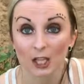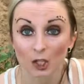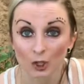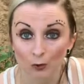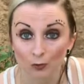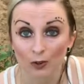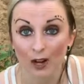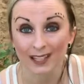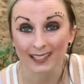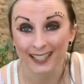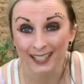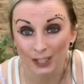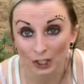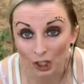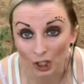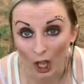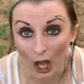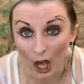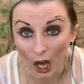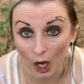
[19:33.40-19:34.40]
you're
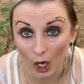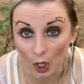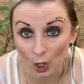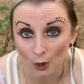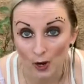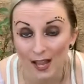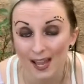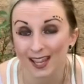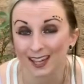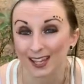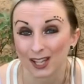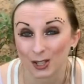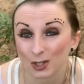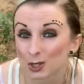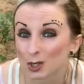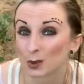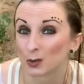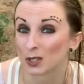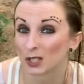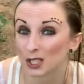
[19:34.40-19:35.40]
running low, here's
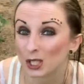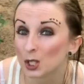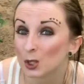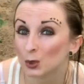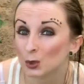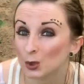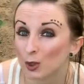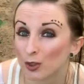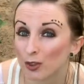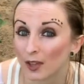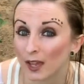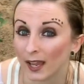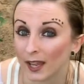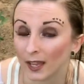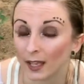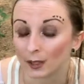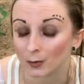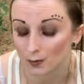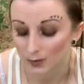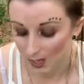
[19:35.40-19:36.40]
the really cool
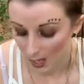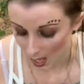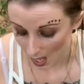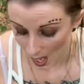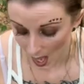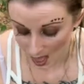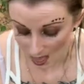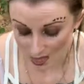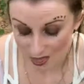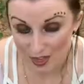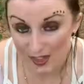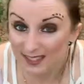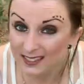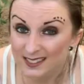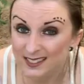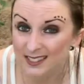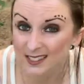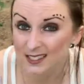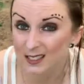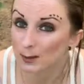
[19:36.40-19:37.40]
thing.
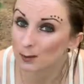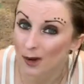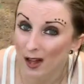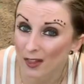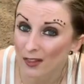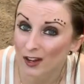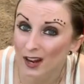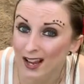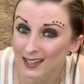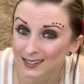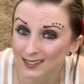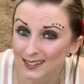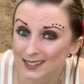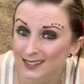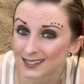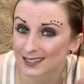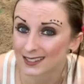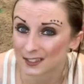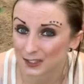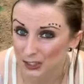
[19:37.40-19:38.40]
This is the mother
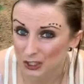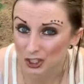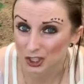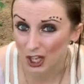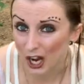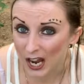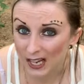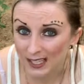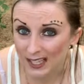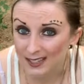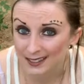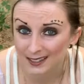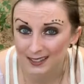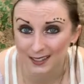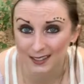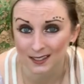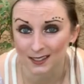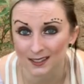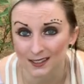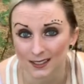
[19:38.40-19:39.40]
essence, it's the stock
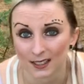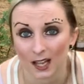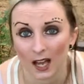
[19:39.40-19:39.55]
essence.